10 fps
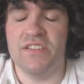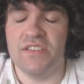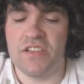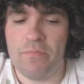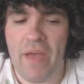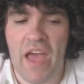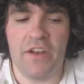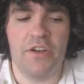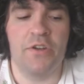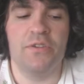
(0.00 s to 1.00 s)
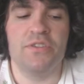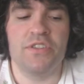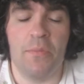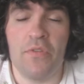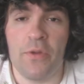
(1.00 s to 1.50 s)
these competitors,
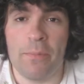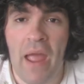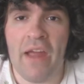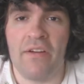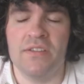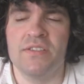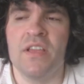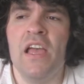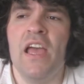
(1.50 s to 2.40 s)
some of their parents,